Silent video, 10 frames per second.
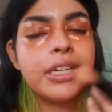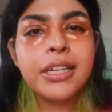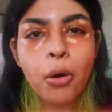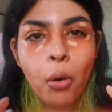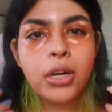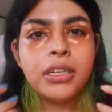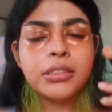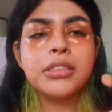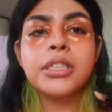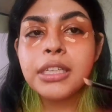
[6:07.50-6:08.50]
did hold
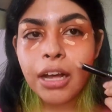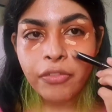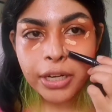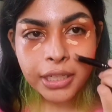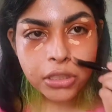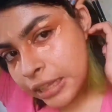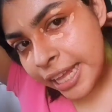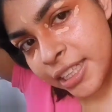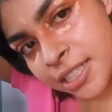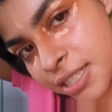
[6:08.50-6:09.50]
certain coverage
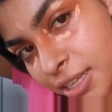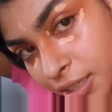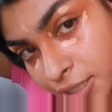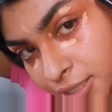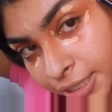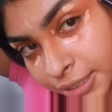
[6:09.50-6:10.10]
let's see